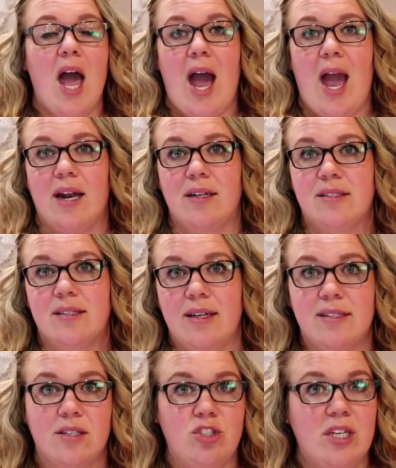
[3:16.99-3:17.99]
I had a
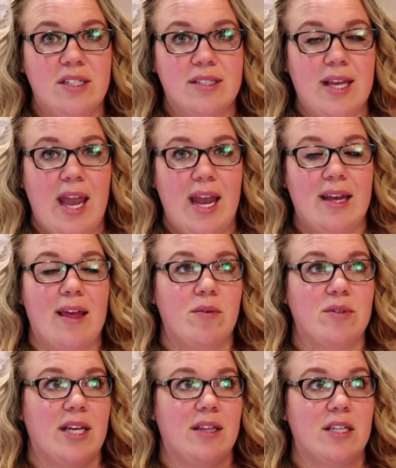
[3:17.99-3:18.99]
slice of cheesecake that
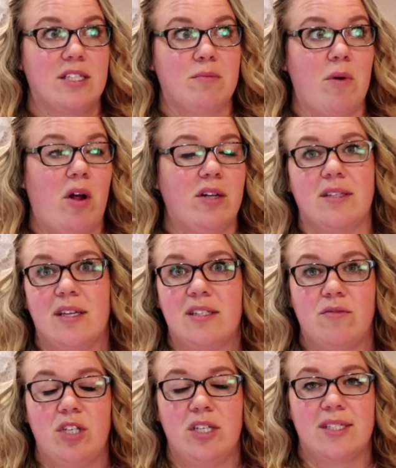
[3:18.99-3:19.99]
was like the smallest
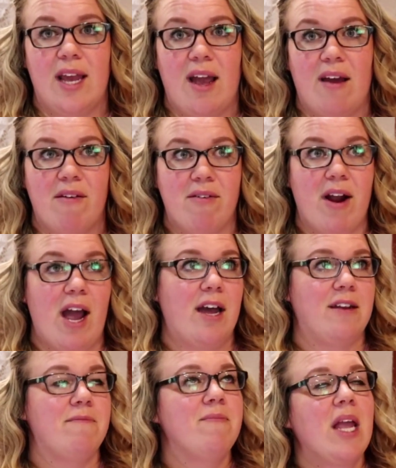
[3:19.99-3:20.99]
slice of cheesecake I've ever
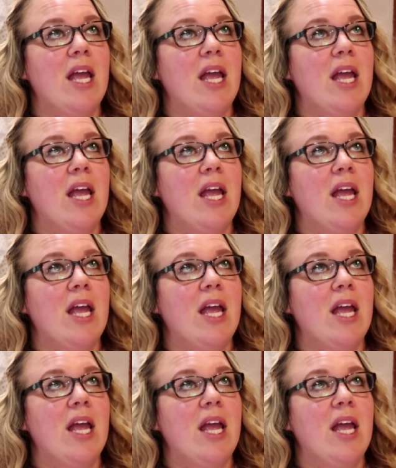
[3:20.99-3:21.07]
had.